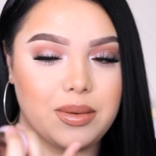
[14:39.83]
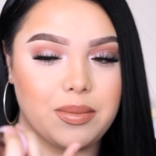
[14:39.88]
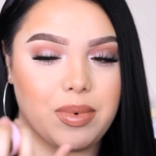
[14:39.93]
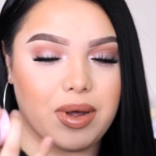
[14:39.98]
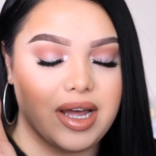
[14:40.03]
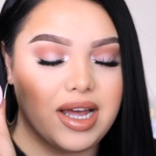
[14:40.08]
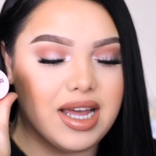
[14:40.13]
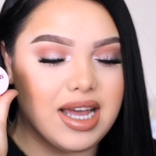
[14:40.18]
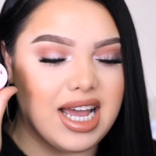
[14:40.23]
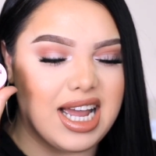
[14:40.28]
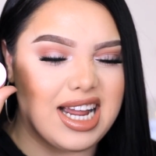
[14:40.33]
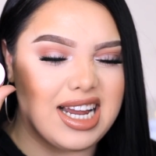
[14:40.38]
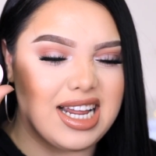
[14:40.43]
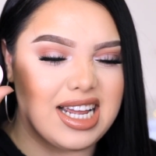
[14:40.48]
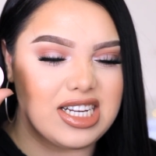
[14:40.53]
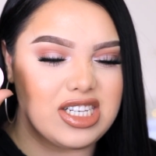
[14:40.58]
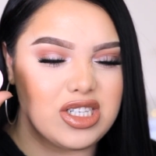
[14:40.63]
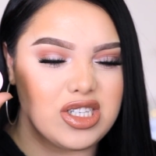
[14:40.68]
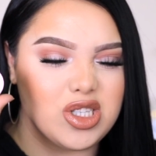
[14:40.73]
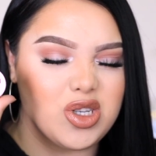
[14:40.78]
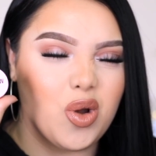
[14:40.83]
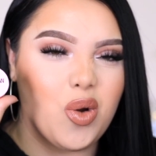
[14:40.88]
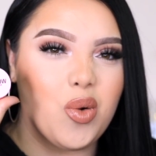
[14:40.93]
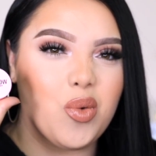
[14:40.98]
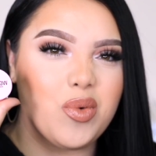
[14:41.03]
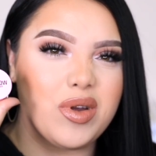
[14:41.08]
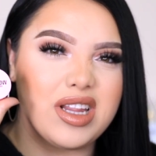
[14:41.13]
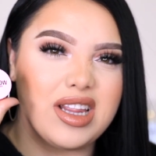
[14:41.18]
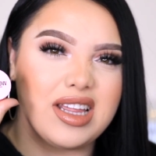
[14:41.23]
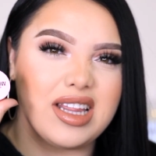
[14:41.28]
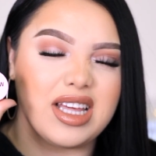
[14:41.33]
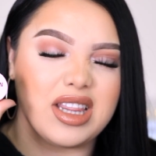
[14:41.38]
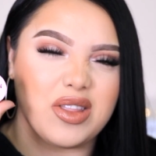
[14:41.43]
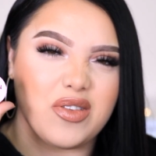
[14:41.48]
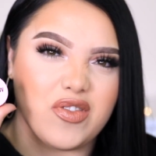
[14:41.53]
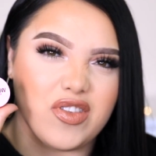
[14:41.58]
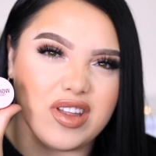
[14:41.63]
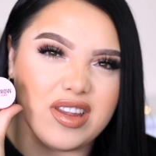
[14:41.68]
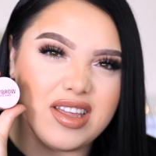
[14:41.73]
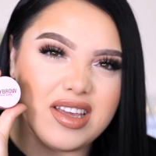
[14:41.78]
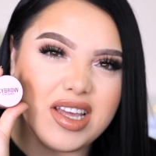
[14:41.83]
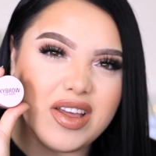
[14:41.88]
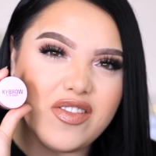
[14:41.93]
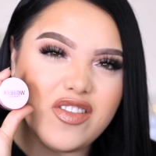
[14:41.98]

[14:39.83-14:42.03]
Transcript: but I just don't really like the feeling